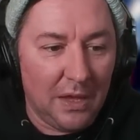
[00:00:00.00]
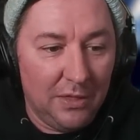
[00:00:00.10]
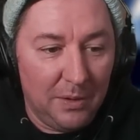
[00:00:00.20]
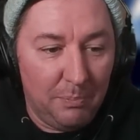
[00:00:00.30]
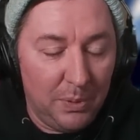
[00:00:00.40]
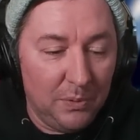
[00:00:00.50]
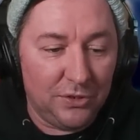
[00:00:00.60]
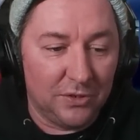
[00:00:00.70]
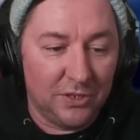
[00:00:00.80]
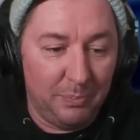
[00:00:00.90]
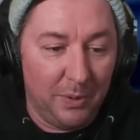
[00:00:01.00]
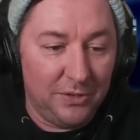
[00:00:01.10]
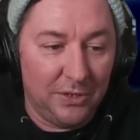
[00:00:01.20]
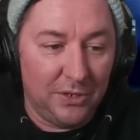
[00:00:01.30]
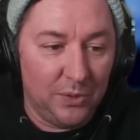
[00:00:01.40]
The booster is
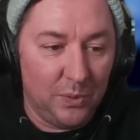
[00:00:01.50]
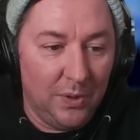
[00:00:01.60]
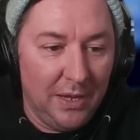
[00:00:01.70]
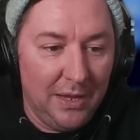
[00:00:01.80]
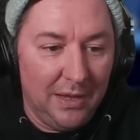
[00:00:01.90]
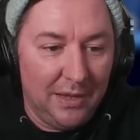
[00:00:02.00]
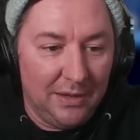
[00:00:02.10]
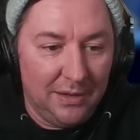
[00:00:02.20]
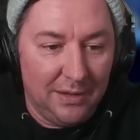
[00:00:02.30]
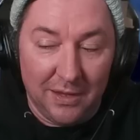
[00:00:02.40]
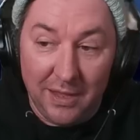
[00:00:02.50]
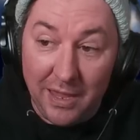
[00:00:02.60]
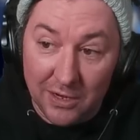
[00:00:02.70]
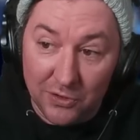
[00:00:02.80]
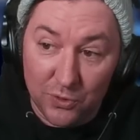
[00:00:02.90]
supposed to do a
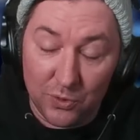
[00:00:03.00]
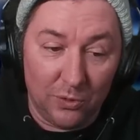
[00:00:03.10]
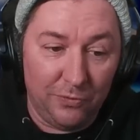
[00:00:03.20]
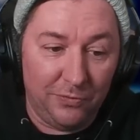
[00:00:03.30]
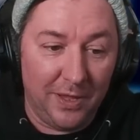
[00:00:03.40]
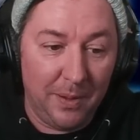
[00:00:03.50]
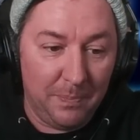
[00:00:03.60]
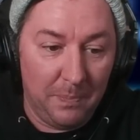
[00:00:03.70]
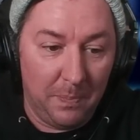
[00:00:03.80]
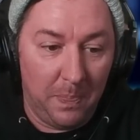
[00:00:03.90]
controlled flip,